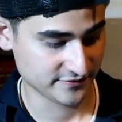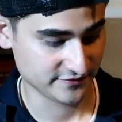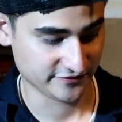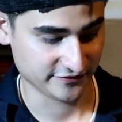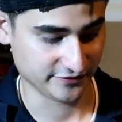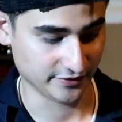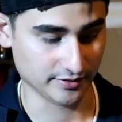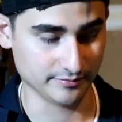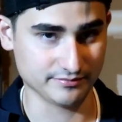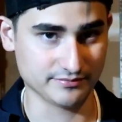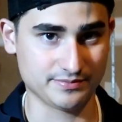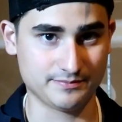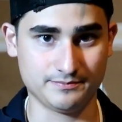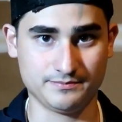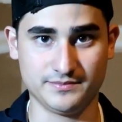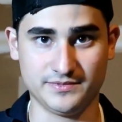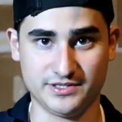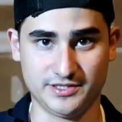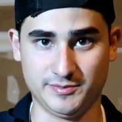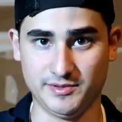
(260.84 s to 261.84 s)
from
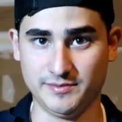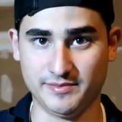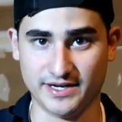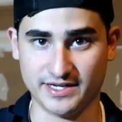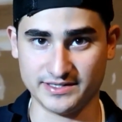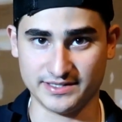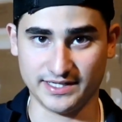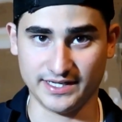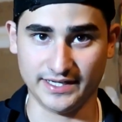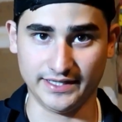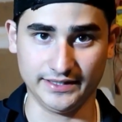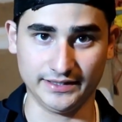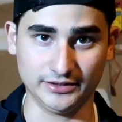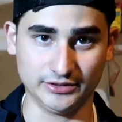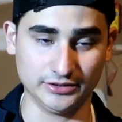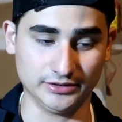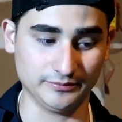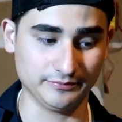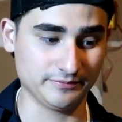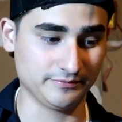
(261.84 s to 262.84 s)
Speed by Design,
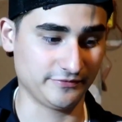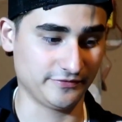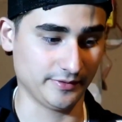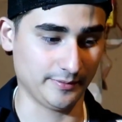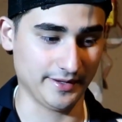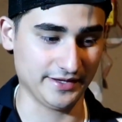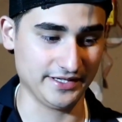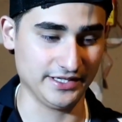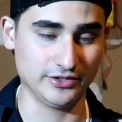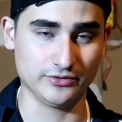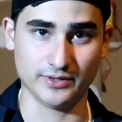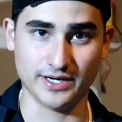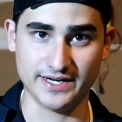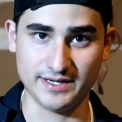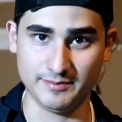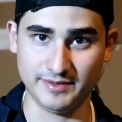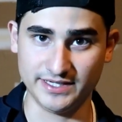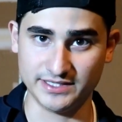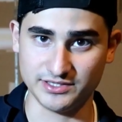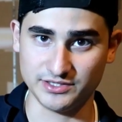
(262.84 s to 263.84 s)
or from, I think, Ready
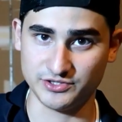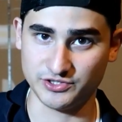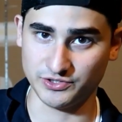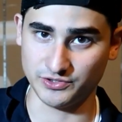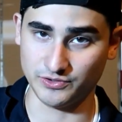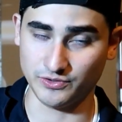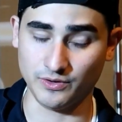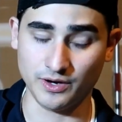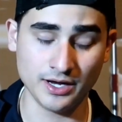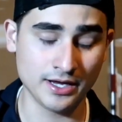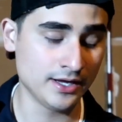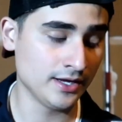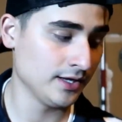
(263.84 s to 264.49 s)
makes it too.